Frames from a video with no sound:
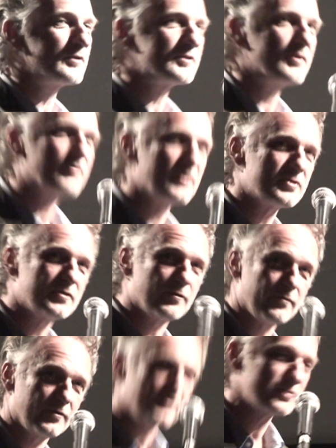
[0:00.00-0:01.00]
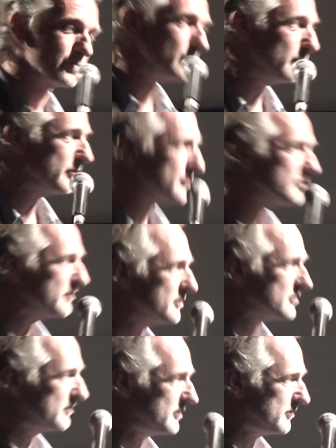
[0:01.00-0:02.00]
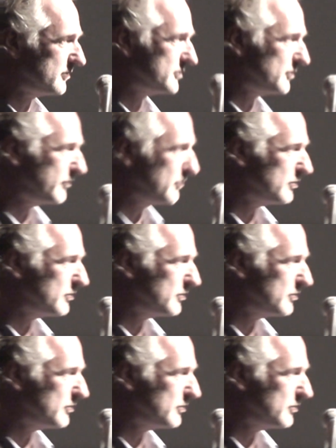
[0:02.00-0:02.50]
is interesting for this audience is that there's of